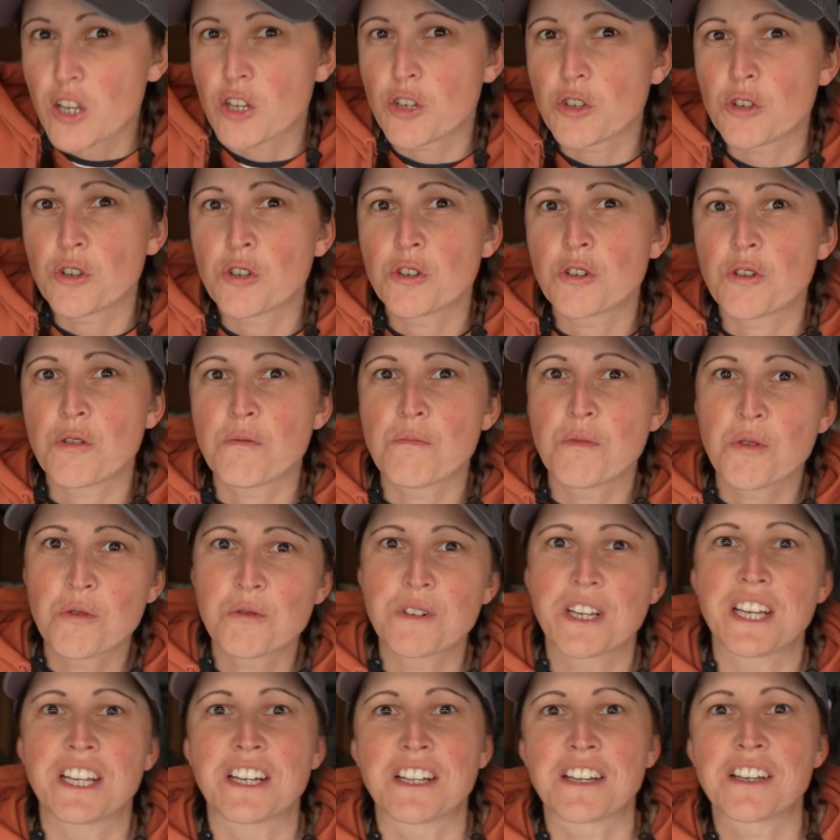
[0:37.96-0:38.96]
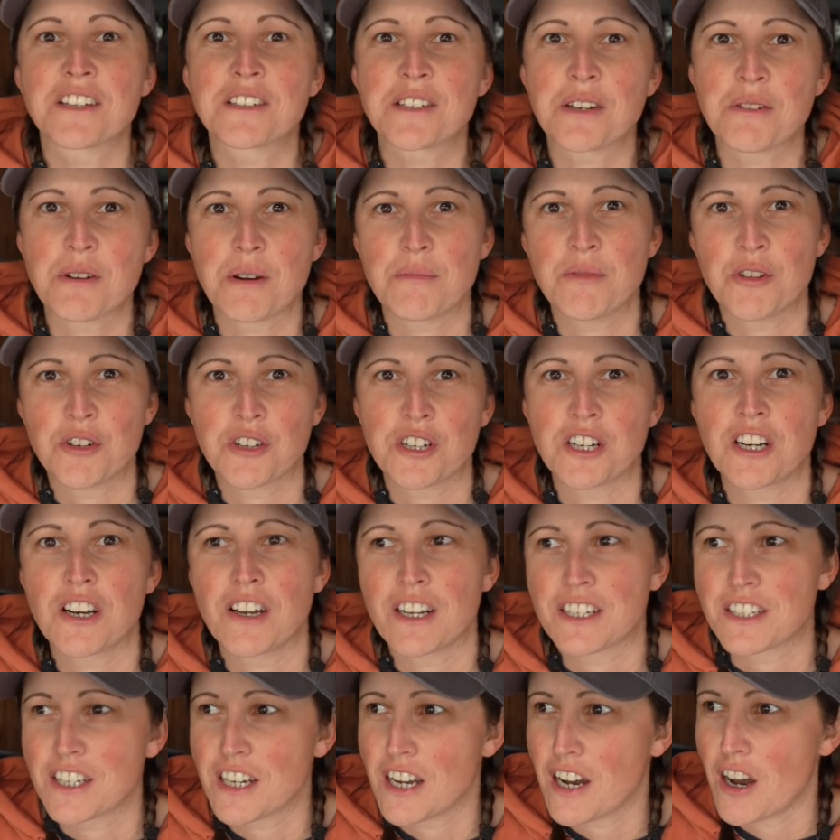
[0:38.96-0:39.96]
Good morning. So I'm not going to
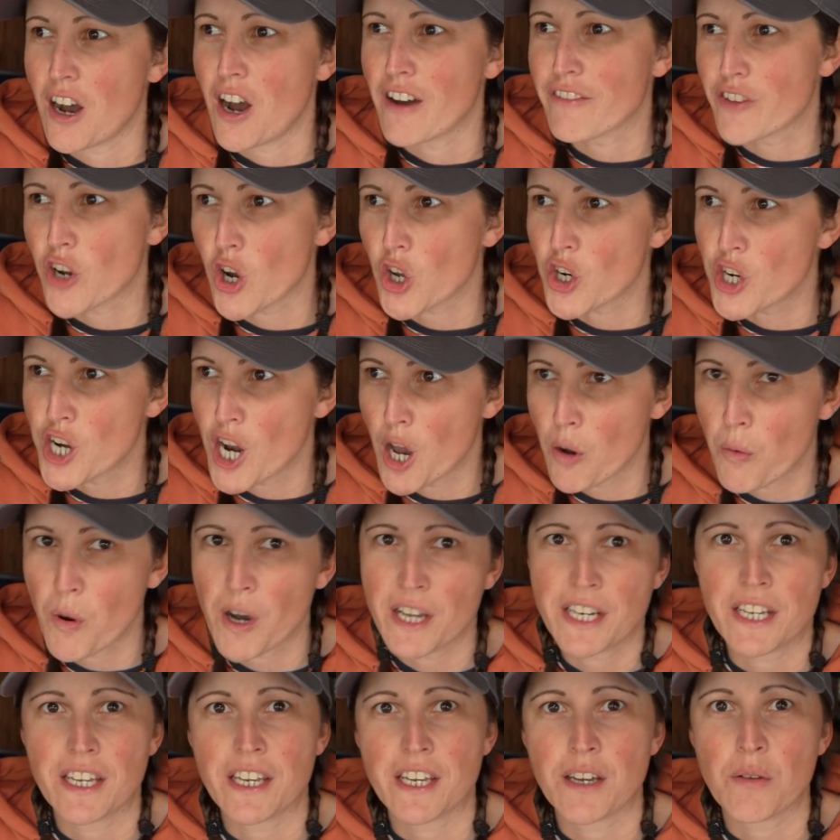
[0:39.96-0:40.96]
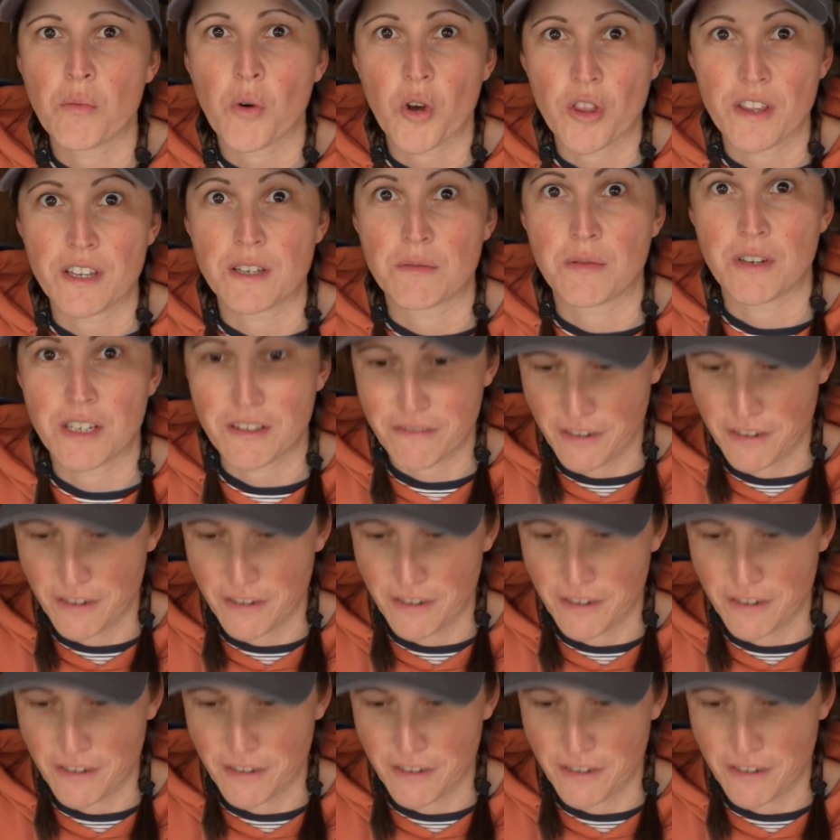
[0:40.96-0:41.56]
lie to you, I've got no idea what this week's